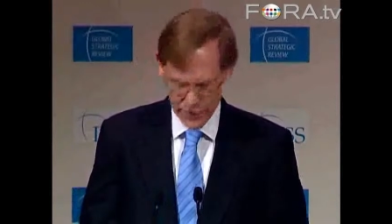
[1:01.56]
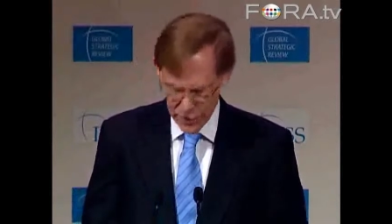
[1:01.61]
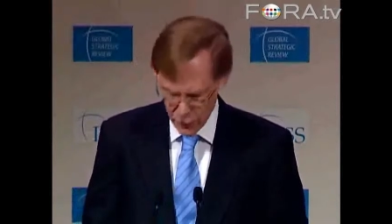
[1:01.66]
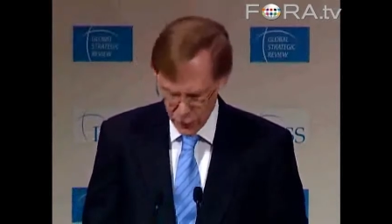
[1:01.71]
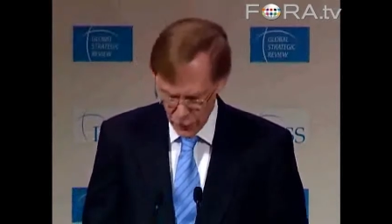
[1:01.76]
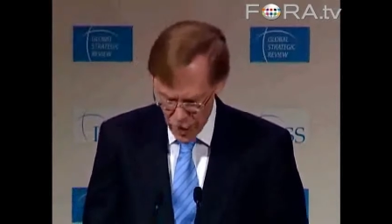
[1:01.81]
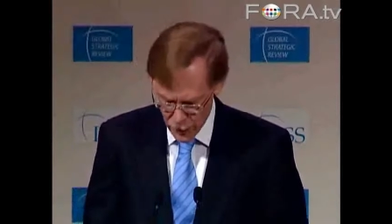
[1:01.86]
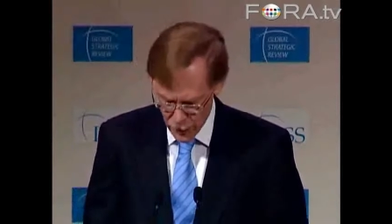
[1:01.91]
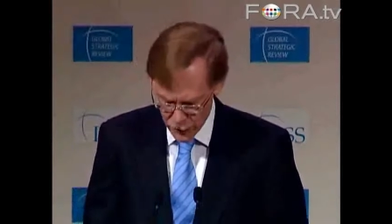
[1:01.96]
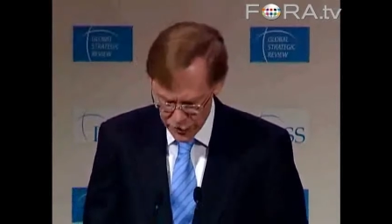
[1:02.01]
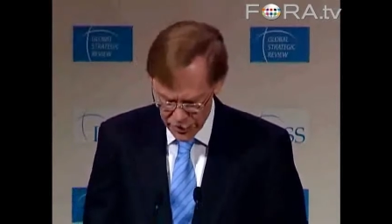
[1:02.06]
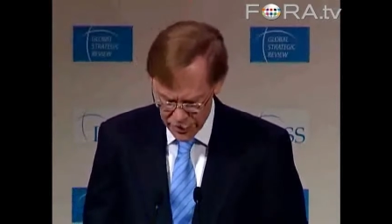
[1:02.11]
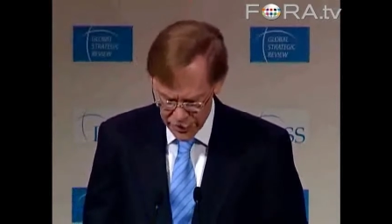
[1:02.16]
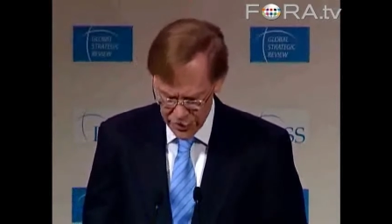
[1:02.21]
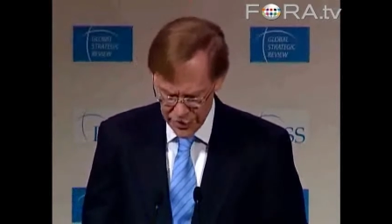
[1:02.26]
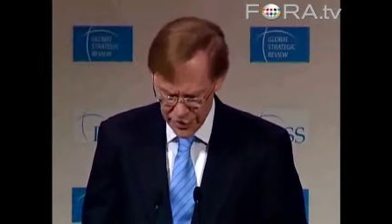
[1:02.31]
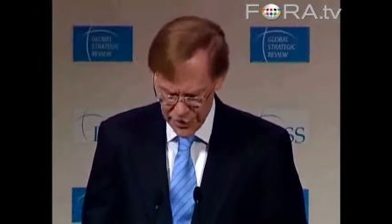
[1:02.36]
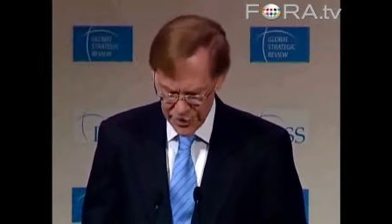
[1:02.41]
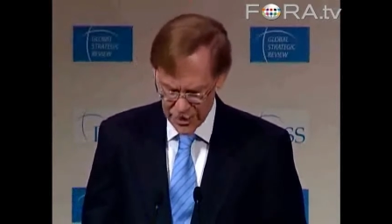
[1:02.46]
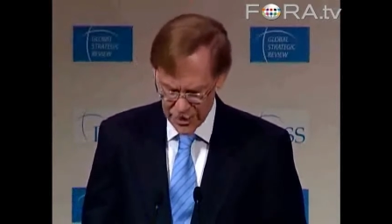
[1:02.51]
to be
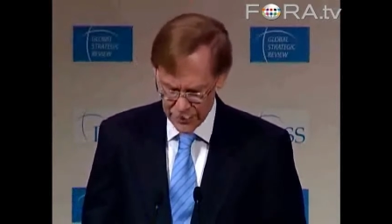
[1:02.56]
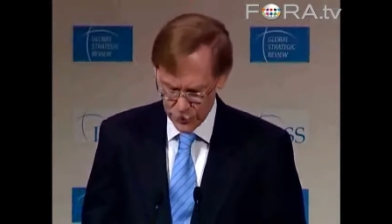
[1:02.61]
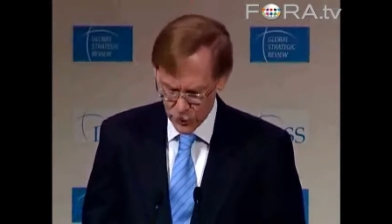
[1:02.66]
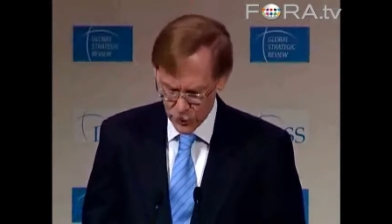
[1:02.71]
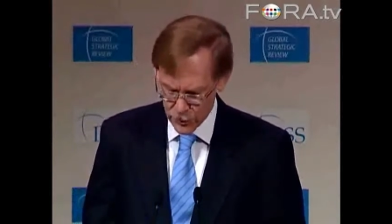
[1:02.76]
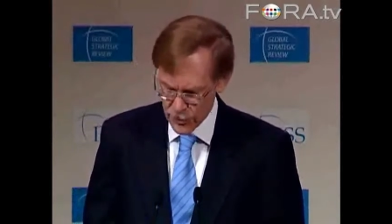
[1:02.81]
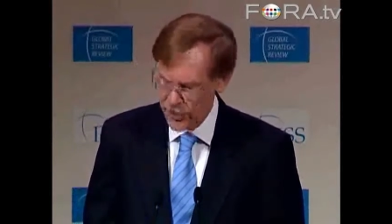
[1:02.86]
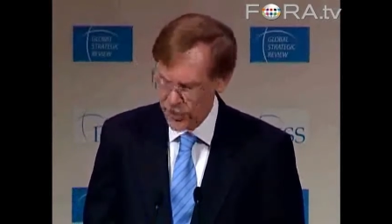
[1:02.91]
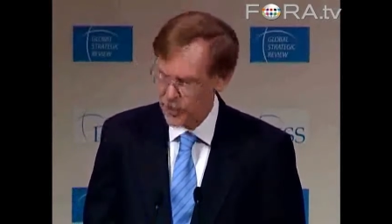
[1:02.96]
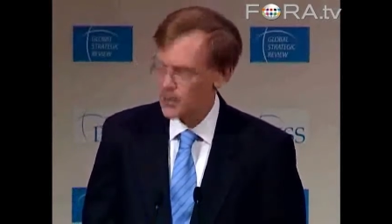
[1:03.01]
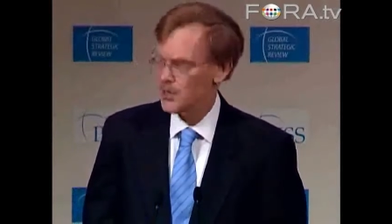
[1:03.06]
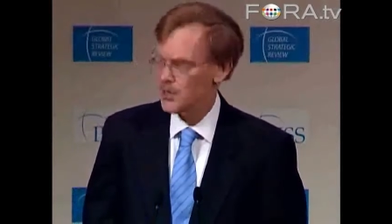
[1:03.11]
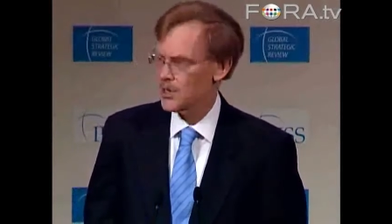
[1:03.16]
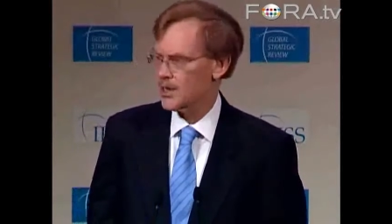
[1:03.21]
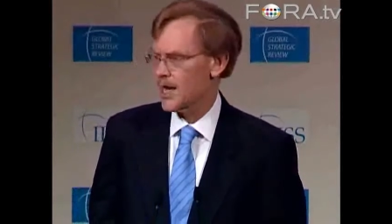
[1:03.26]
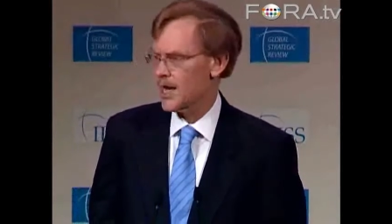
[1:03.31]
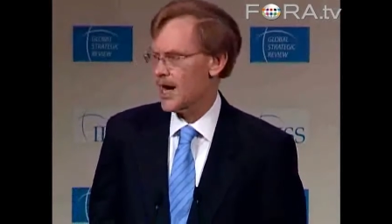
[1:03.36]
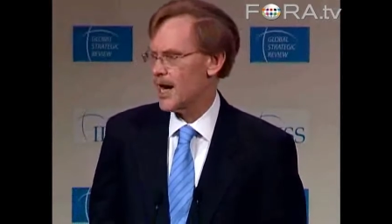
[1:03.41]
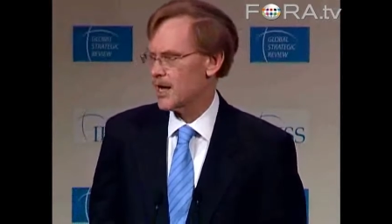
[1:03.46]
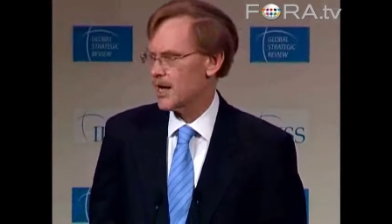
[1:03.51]
grounded in a
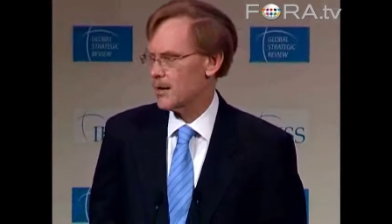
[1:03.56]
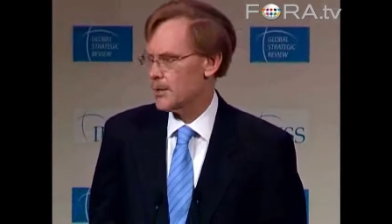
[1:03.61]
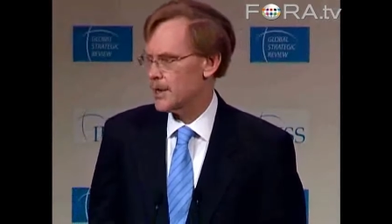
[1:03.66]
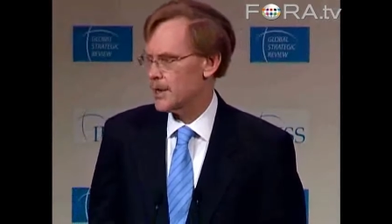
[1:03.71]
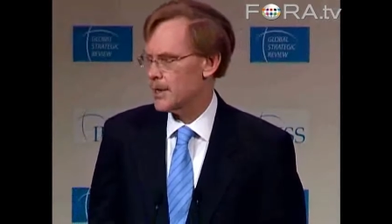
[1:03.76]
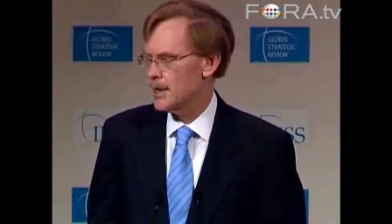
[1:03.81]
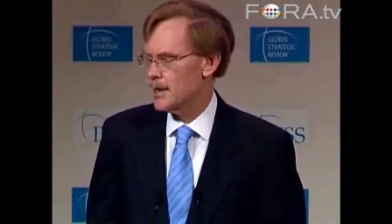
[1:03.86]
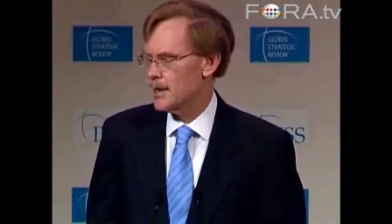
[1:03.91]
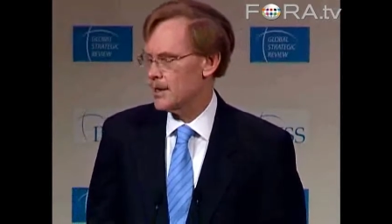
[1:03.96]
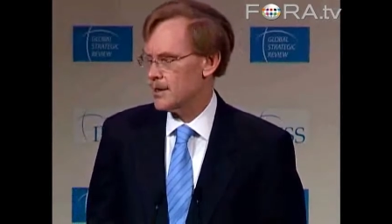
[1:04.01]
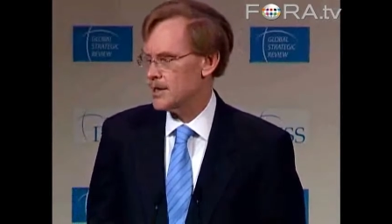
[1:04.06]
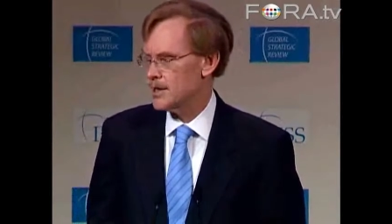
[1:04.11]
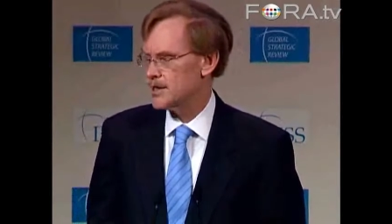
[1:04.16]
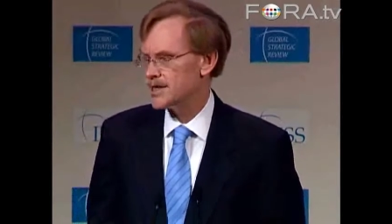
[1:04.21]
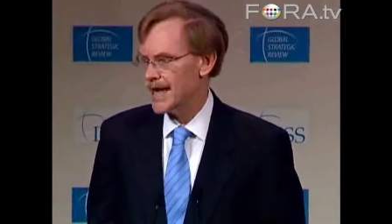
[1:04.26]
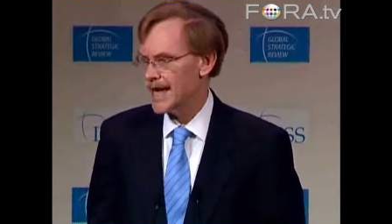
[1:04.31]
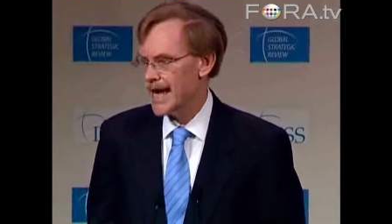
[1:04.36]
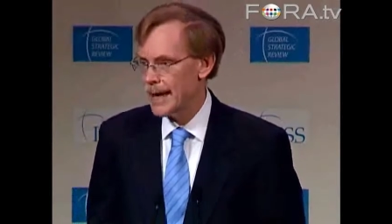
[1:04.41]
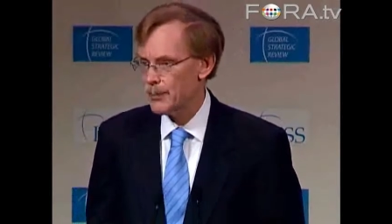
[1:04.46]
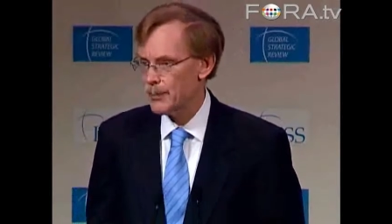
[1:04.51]
political economy that
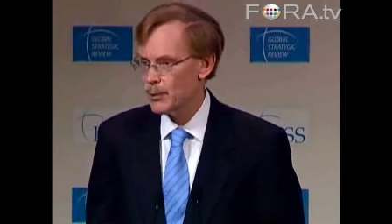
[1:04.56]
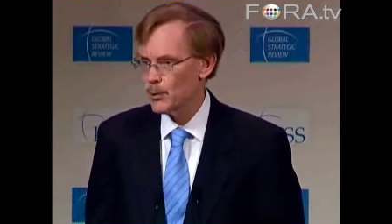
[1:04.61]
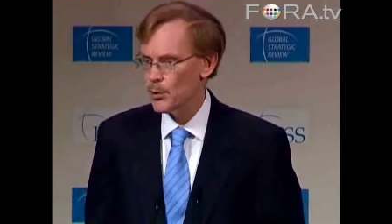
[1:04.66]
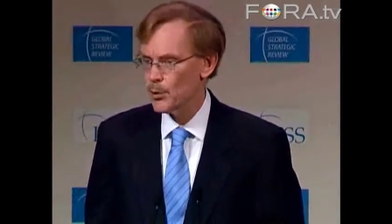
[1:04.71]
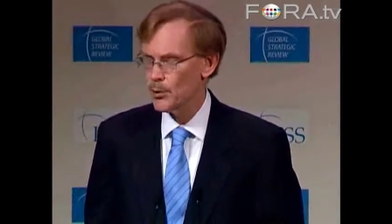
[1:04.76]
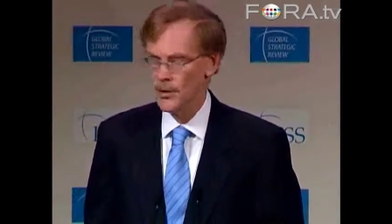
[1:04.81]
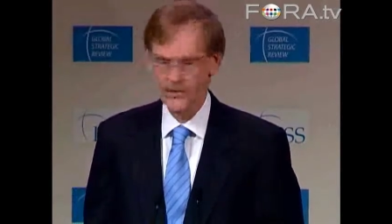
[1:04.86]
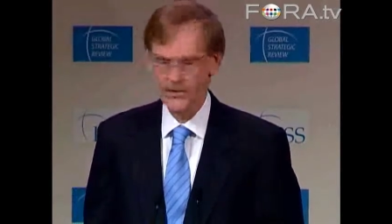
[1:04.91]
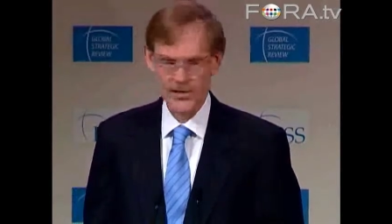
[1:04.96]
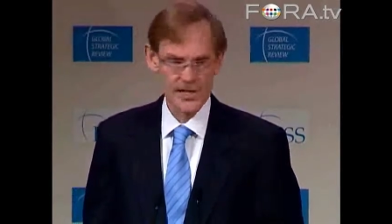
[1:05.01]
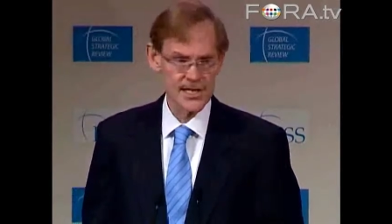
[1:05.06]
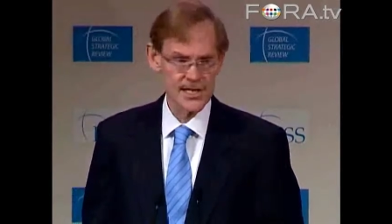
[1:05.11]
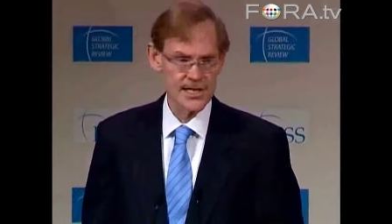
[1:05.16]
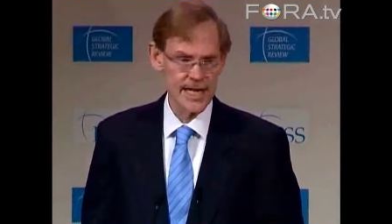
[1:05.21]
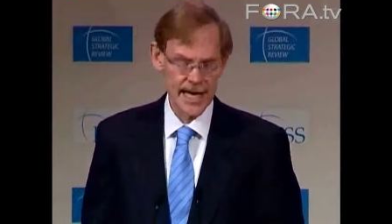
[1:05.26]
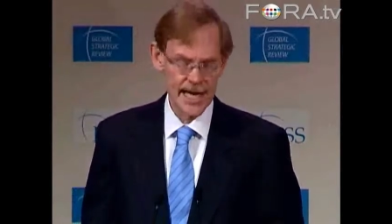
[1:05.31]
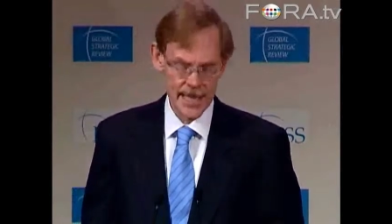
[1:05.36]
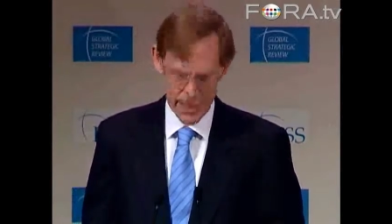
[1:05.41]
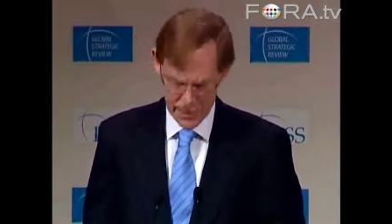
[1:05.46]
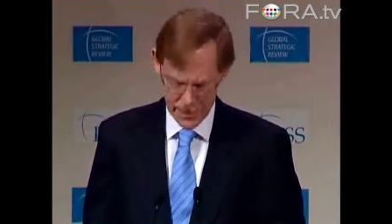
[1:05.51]
is capable of
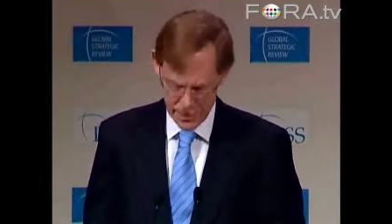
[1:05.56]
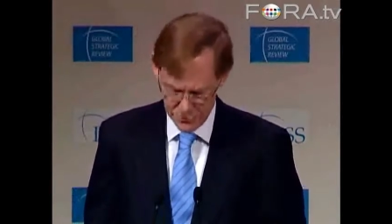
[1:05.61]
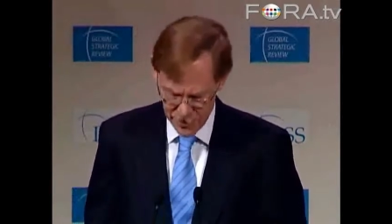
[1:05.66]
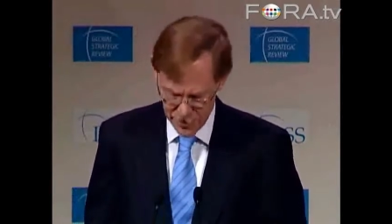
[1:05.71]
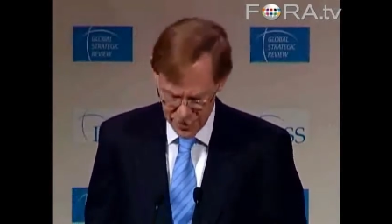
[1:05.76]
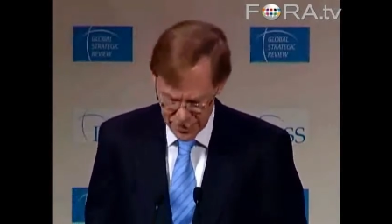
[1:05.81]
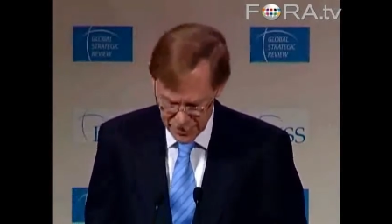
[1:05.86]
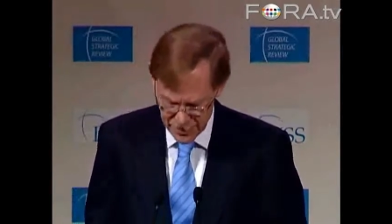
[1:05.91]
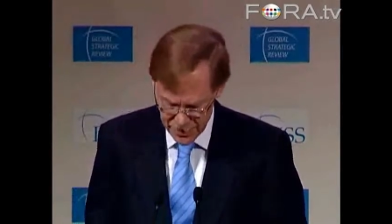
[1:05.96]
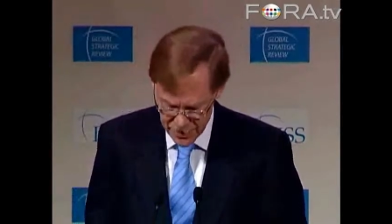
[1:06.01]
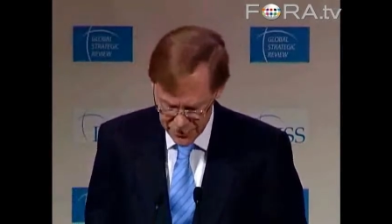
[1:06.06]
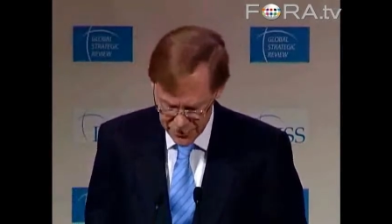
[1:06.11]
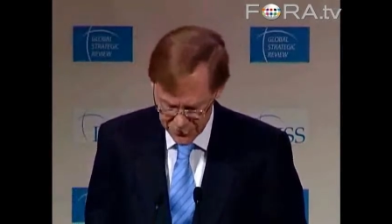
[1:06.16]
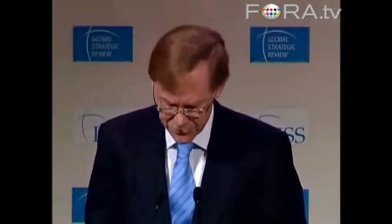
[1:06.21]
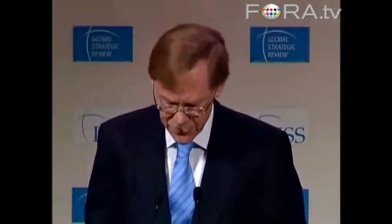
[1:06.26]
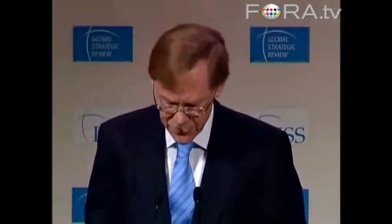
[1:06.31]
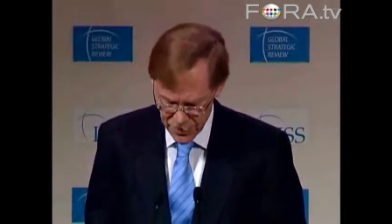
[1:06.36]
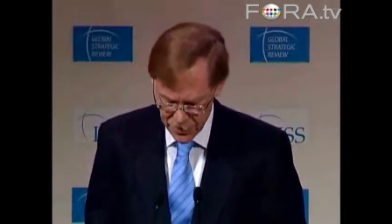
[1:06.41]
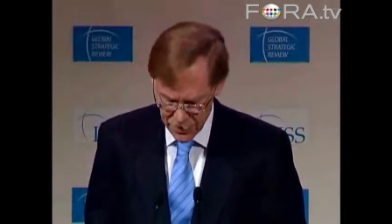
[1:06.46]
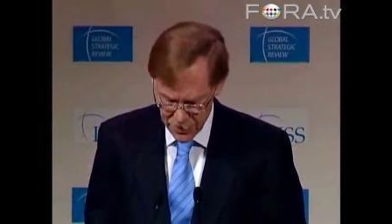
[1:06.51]
sustaining the peace.